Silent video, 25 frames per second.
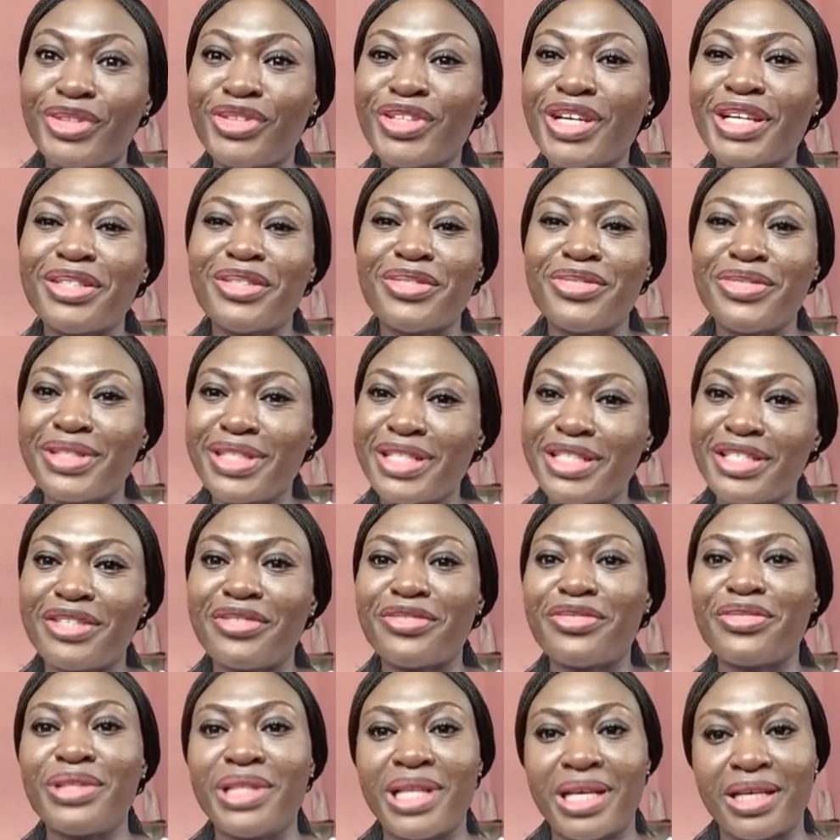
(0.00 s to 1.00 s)
Don't try to
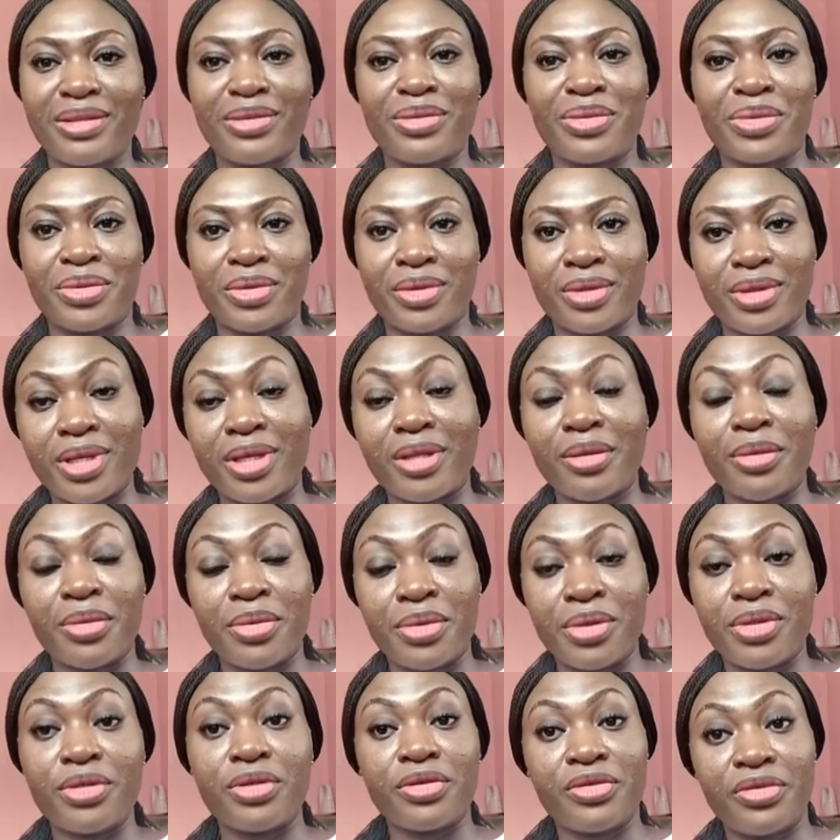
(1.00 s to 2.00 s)
finish the food at once.
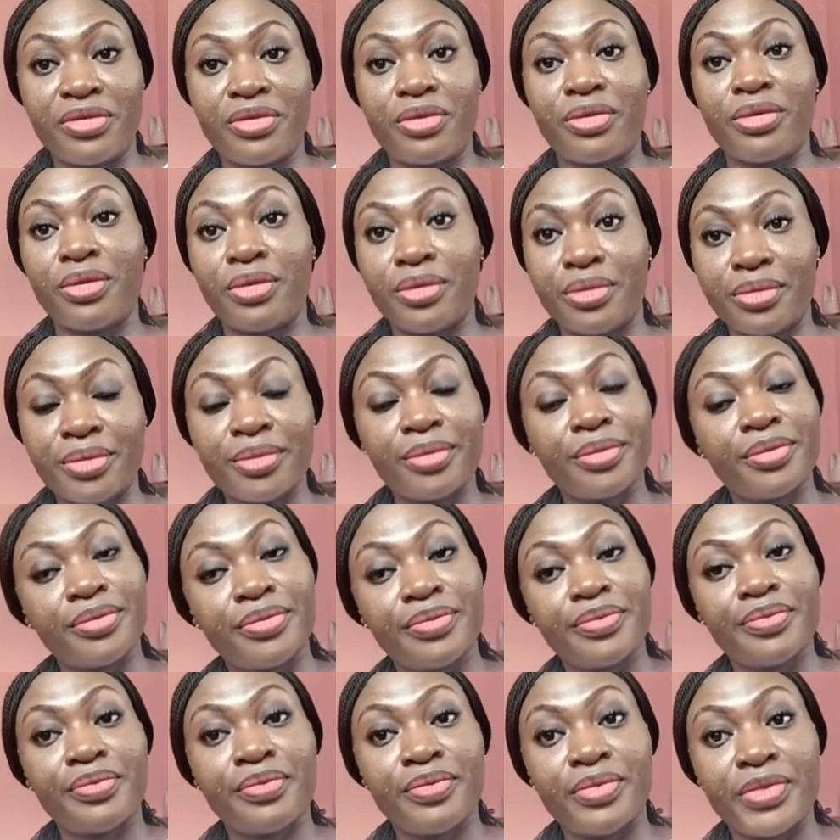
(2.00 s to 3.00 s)
Hello, it's your food.
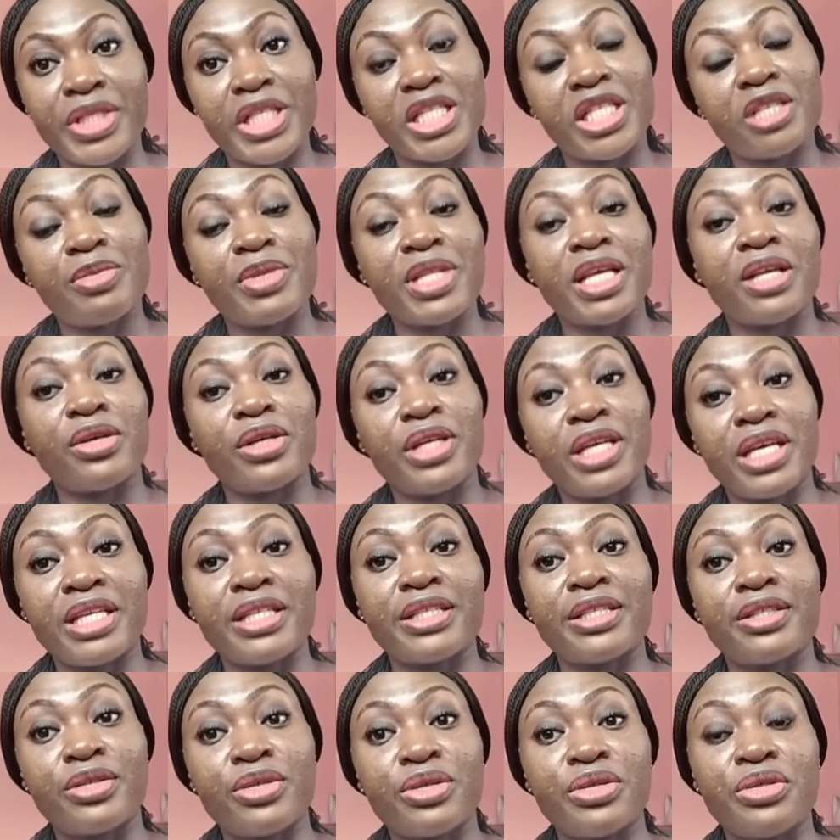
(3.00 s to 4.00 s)
It's been
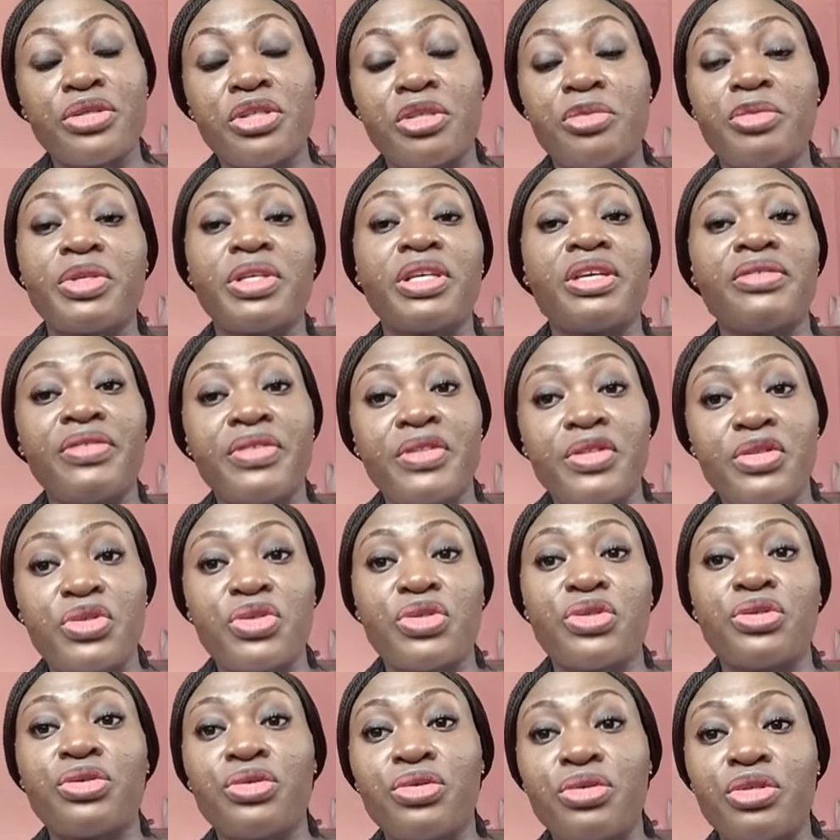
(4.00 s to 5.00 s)
allocated to you. It's been given
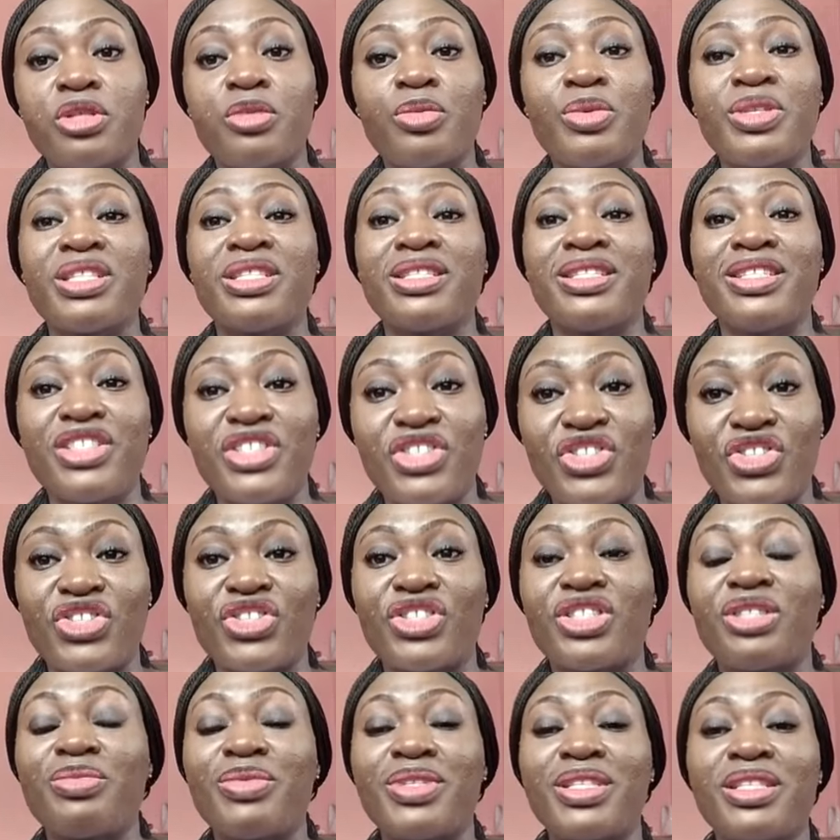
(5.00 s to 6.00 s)
to you. It's been
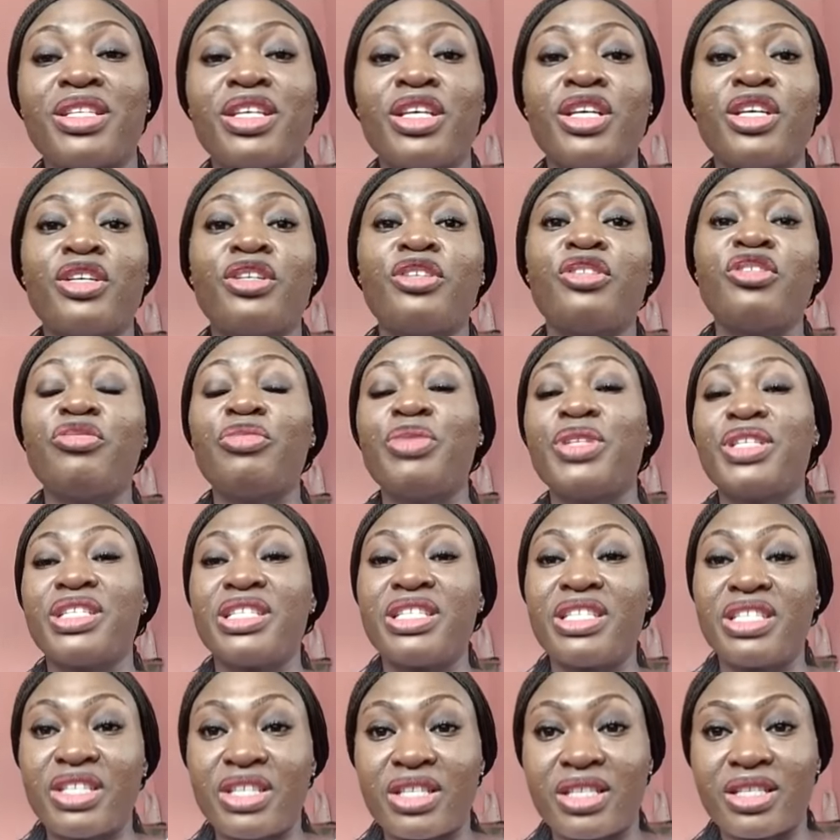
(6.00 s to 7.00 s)
dished. You've
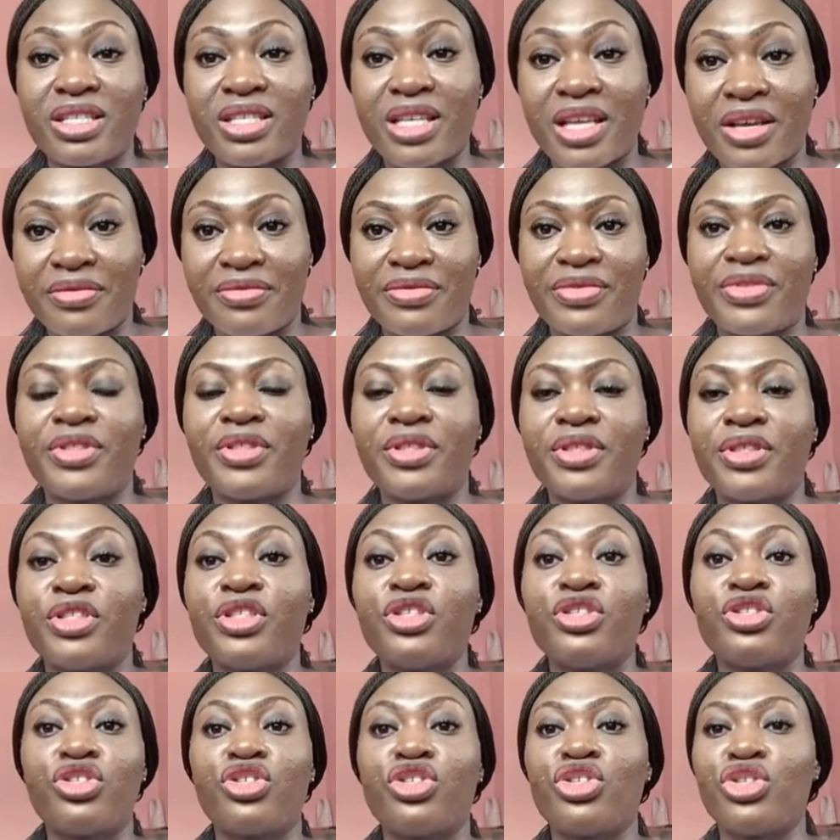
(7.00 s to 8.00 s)
been served.
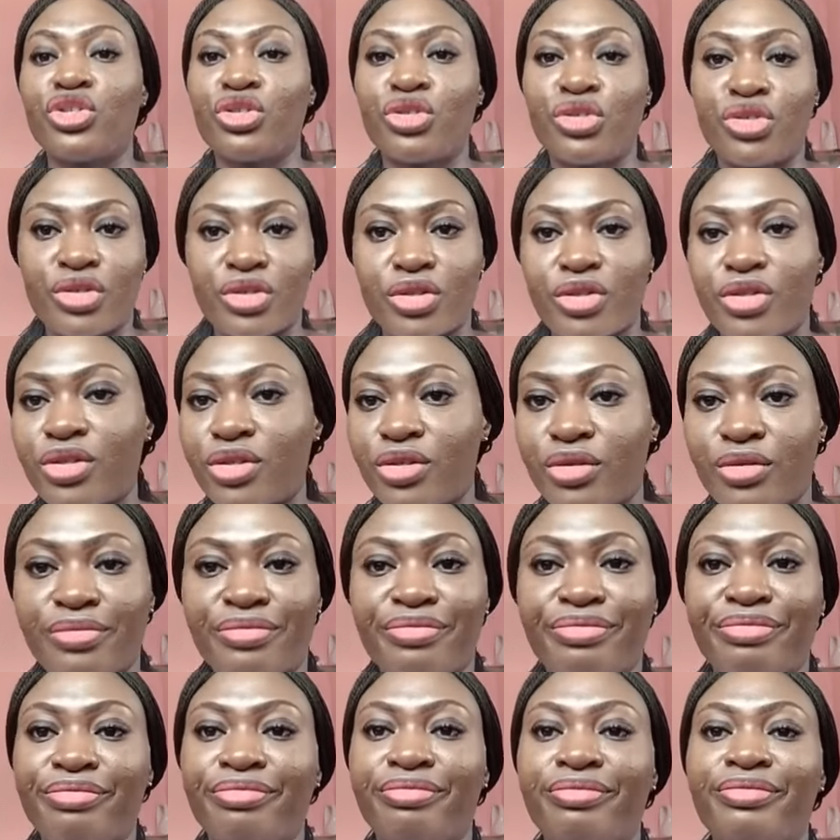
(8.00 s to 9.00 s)
It's yours.